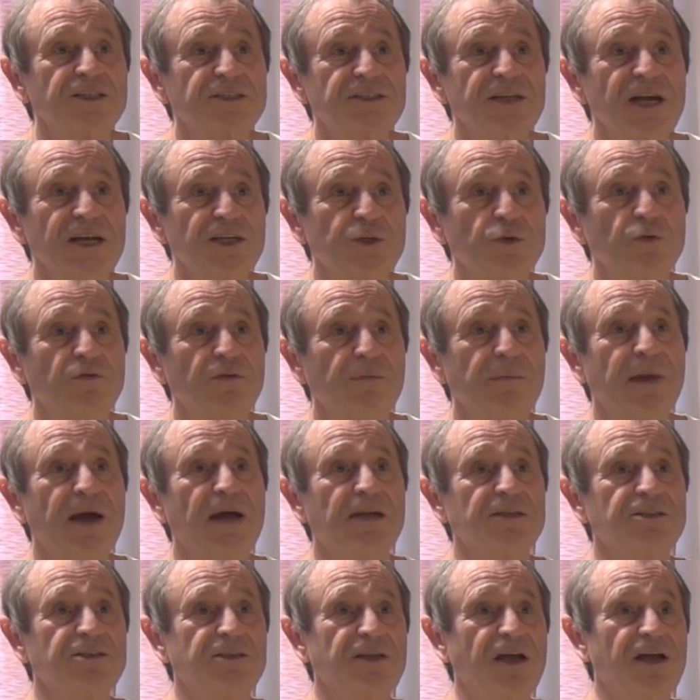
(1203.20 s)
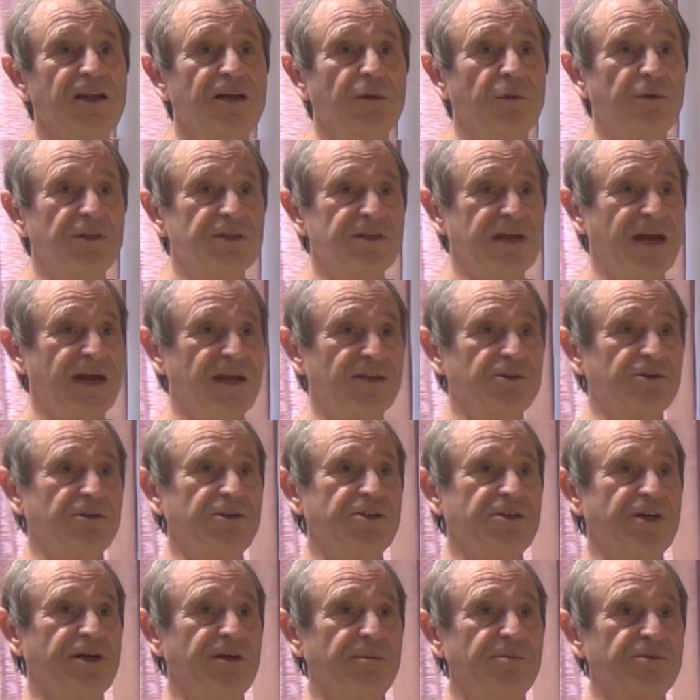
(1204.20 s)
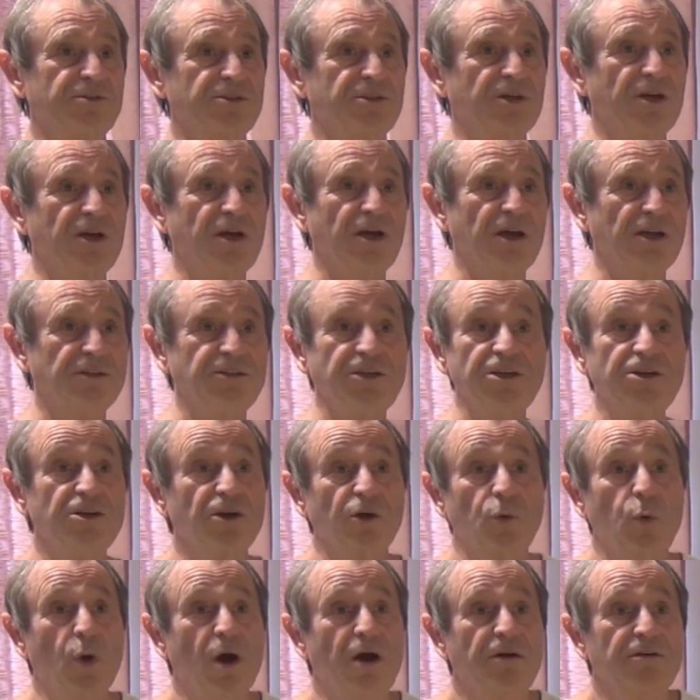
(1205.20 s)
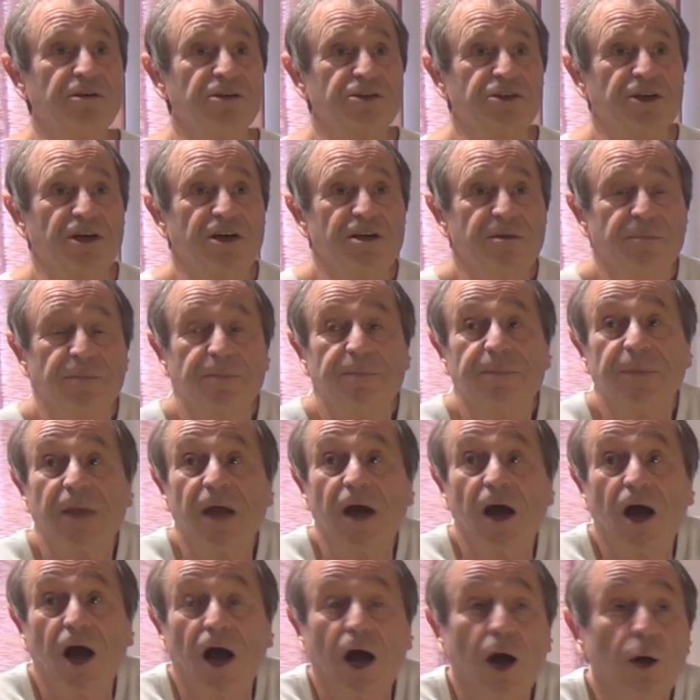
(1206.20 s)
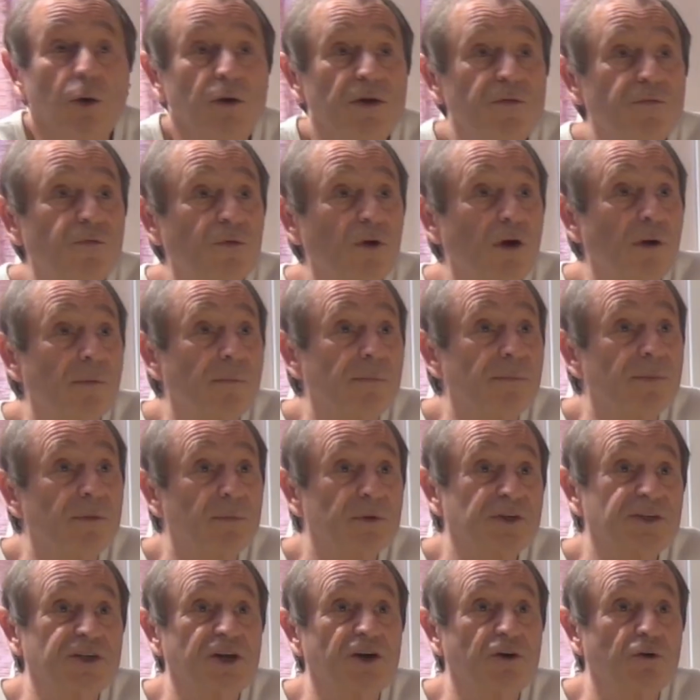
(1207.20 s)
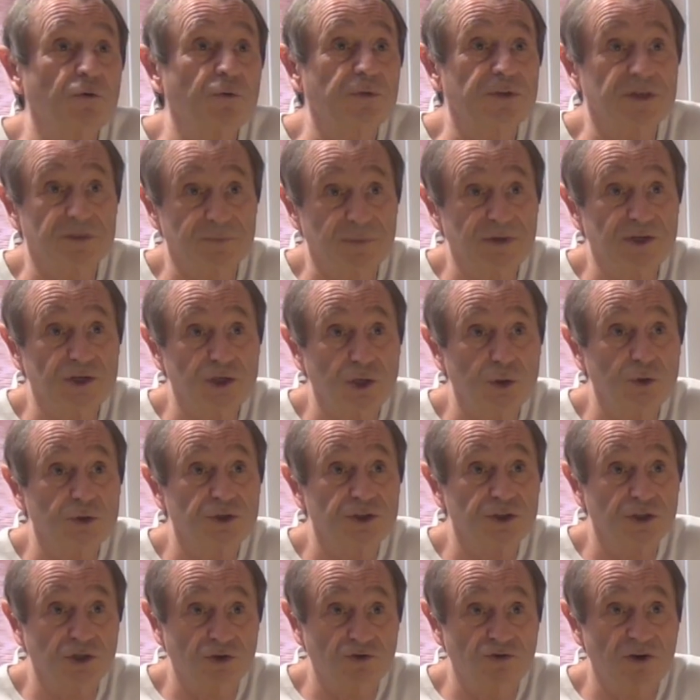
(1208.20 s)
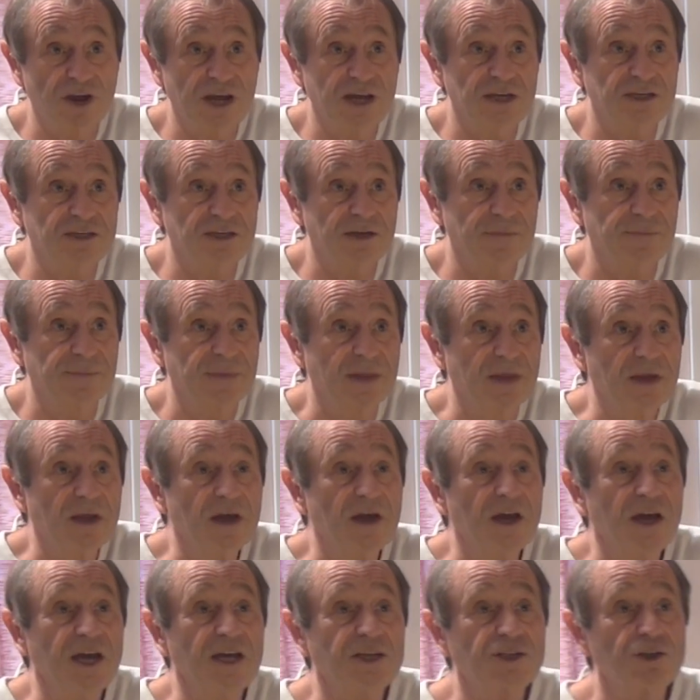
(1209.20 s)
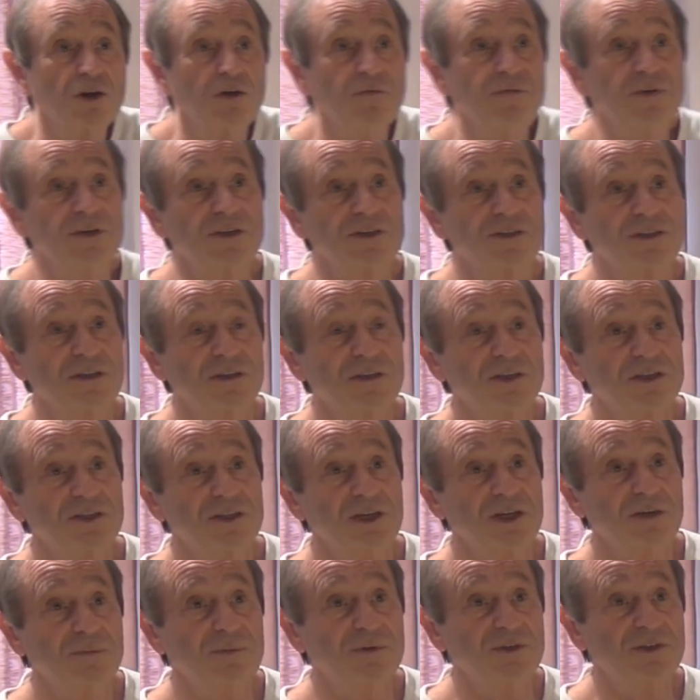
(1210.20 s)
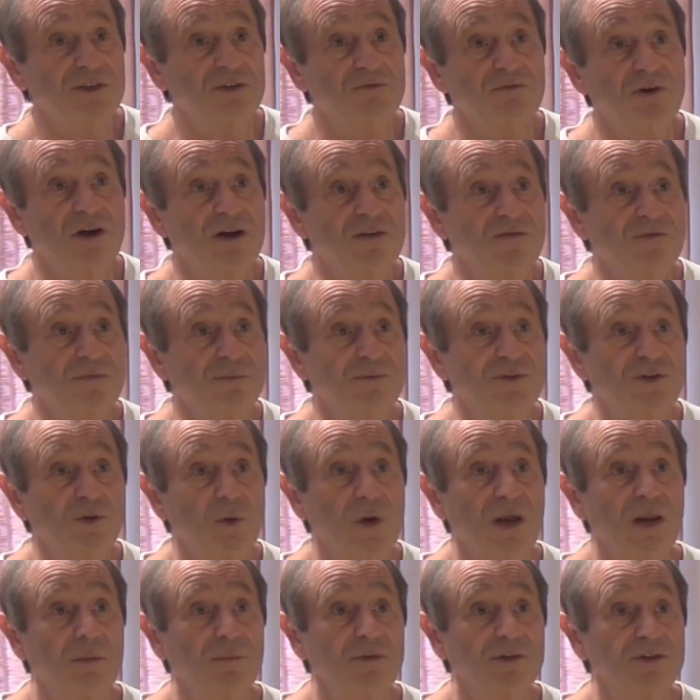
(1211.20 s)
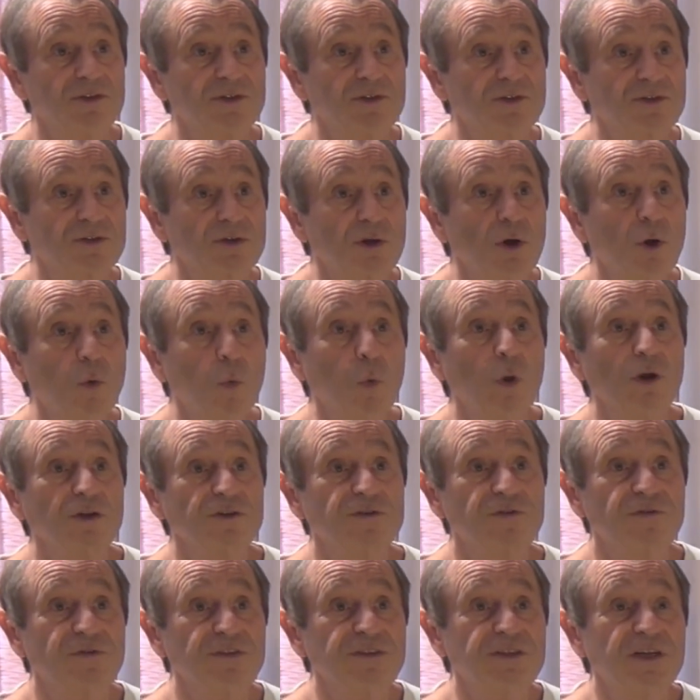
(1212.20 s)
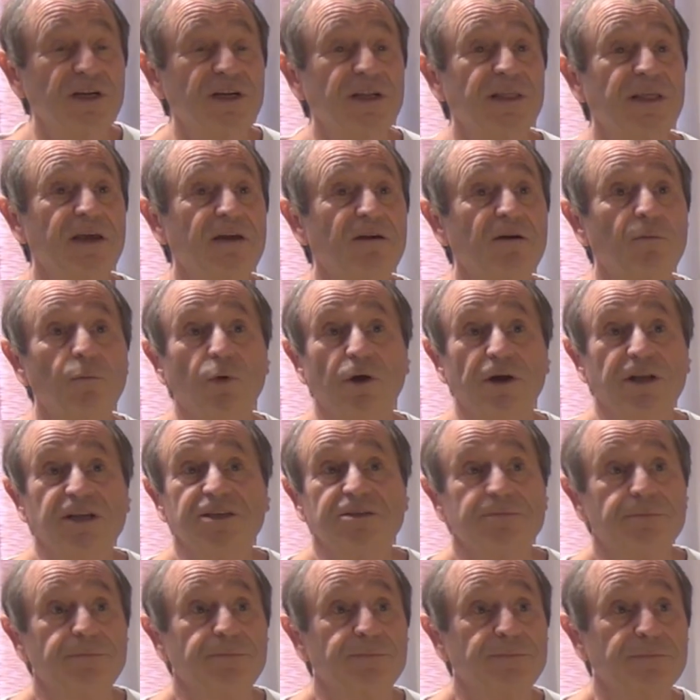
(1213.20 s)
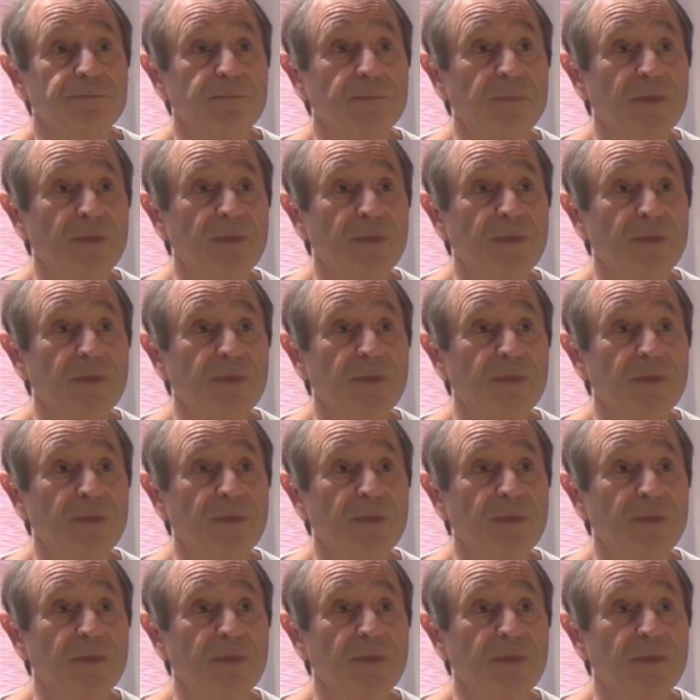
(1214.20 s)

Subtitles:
a statue of a man standing with his hands on his hips didn't acquire its shape only from the material that's been used to create it. It's obvious that the shape is derived from 2 elements, what's physically there and what isn't.